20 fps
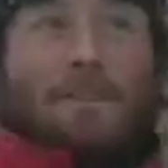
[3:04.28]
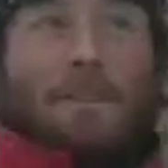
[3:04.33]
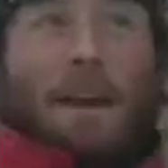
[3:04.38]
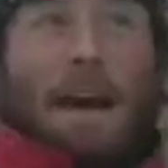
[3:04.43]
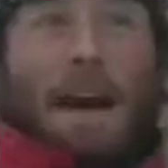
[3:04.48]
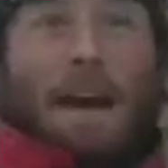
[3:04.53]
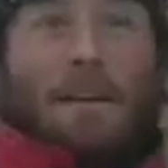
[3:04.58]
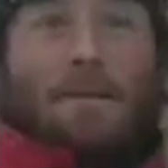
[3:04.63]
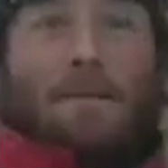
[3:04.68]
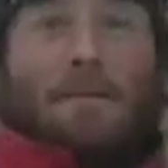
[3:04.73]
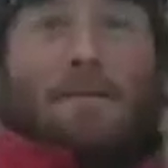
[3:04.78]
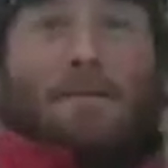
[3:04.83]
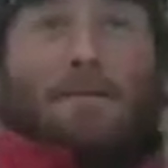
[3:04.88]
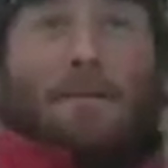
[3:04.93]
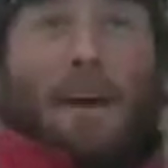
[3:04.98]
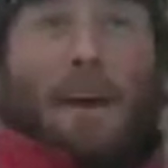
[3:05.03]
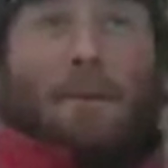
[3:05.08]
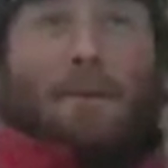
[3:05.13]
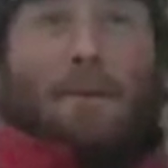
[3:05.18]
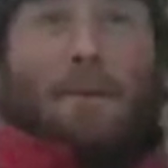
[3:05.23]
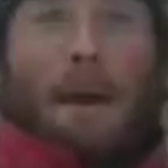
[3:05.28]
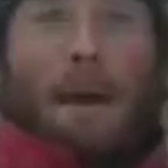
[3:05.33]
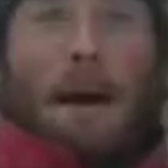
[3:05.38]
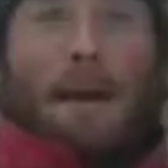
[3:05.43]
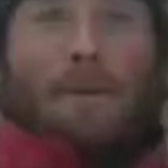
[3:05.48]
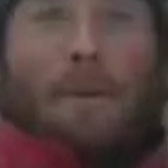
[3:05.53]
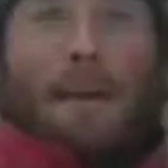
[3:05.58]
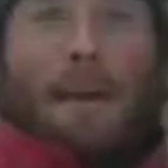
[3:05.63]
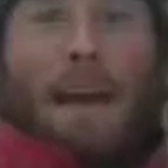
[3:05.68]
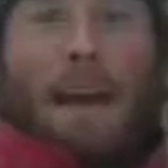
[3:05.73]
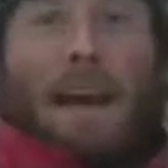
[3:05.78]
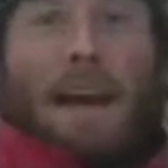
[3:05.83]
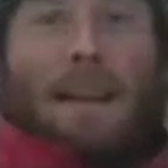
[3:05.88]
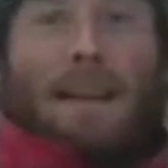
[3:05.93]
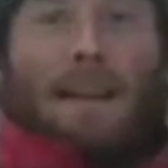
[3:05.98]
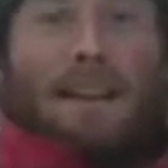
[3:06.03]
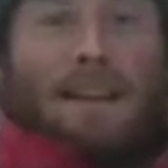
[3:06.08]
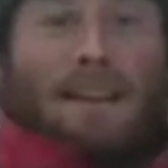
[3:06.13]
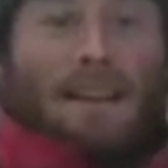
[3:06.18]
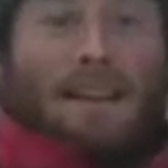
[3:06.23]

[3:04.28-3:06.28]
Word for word: drought found Rob again.